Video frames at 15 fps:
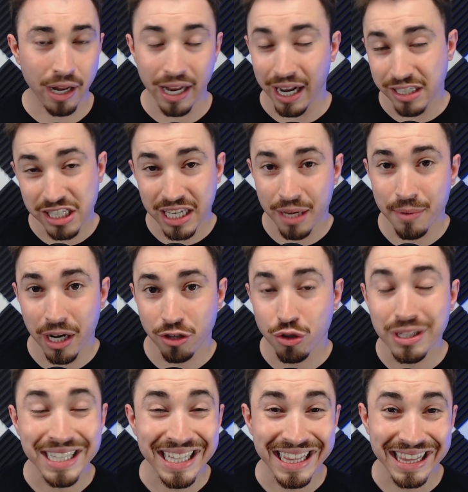It actually came down to
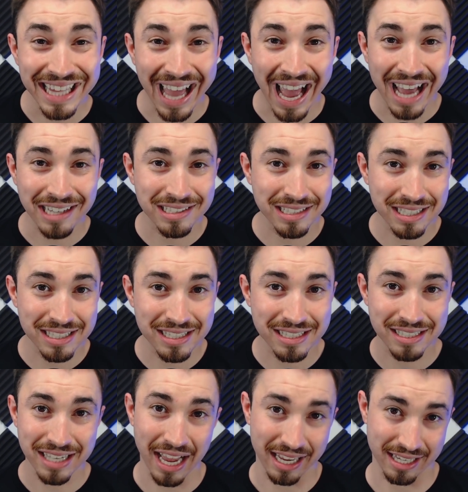the last
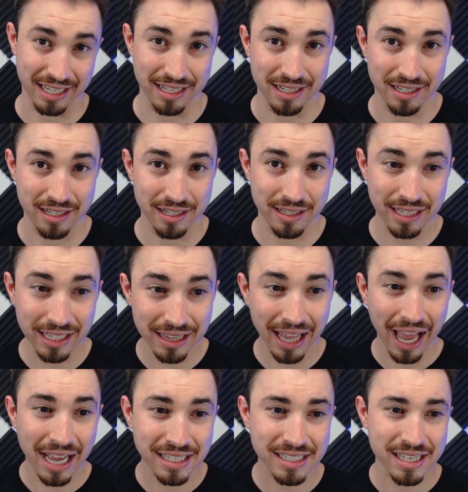second
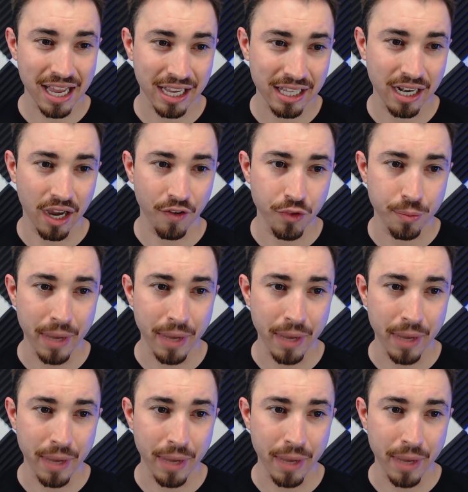of the